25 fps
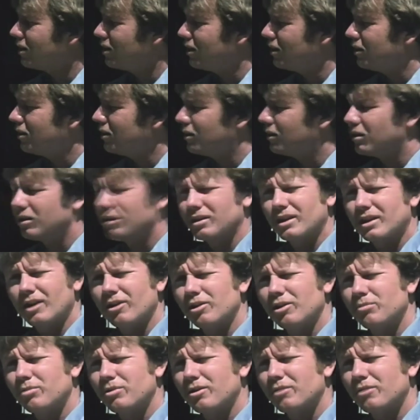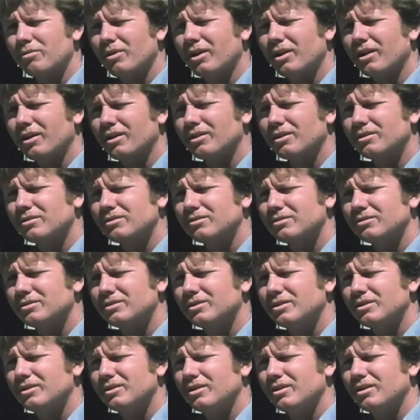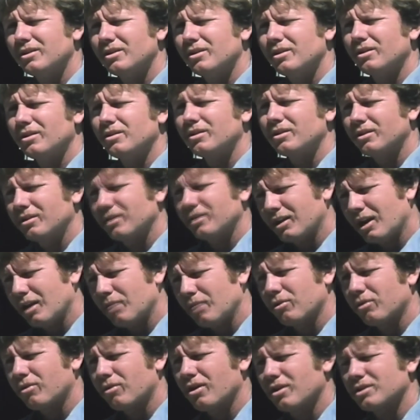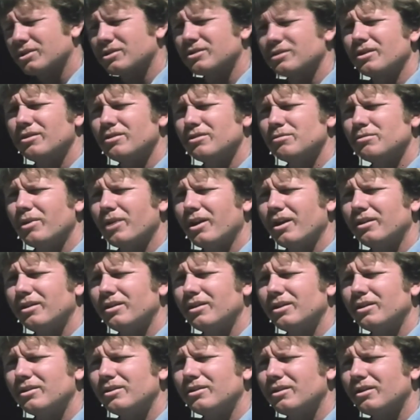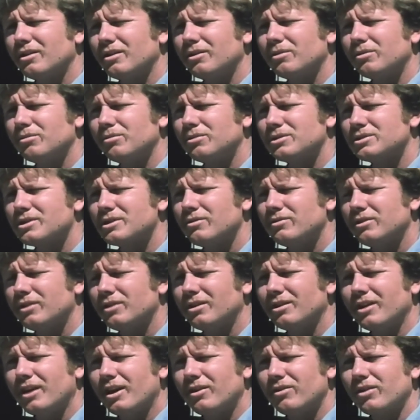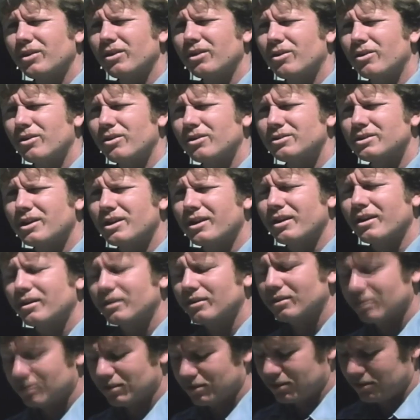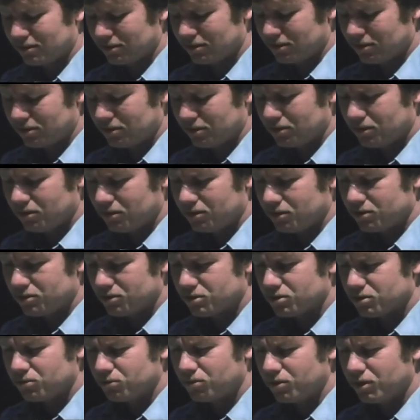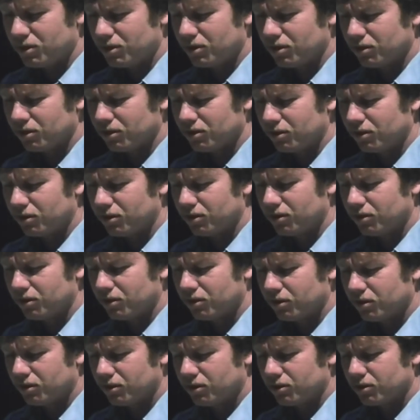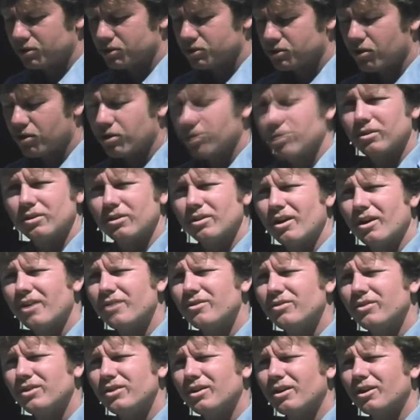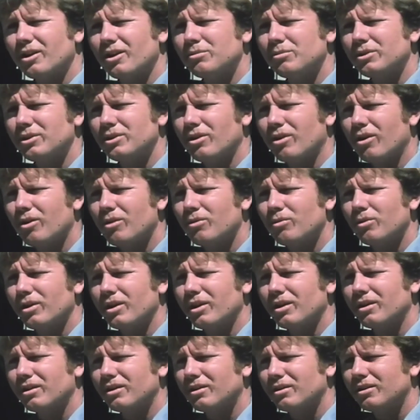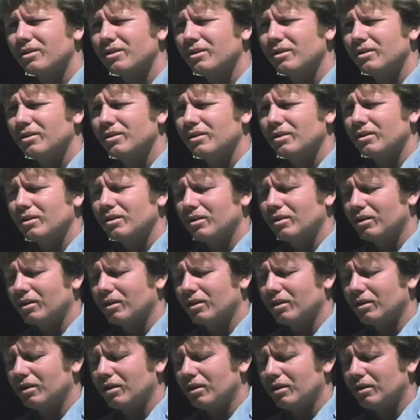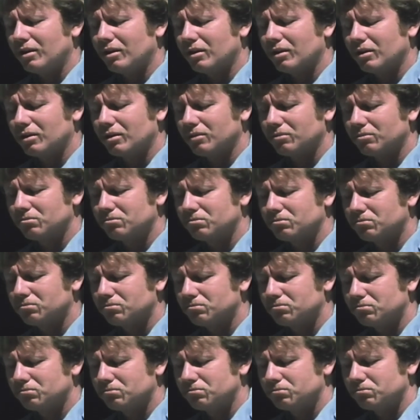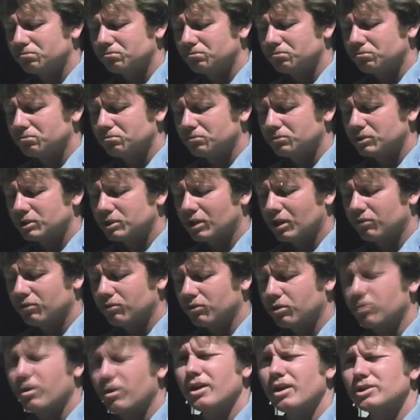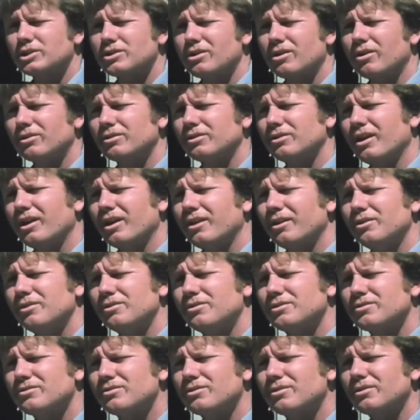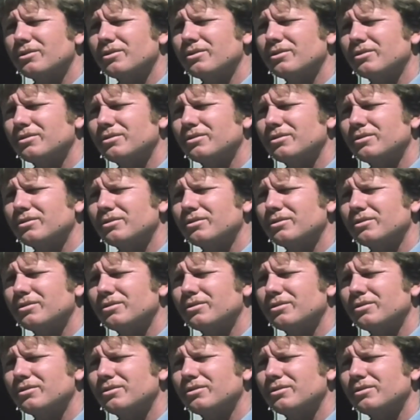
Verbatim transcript: I and a county paramedic came across another man that uh, was evidently having a heart attack. So we uh, started an I V on him in the hallway on a uh, it's kind of a crash cart that they use for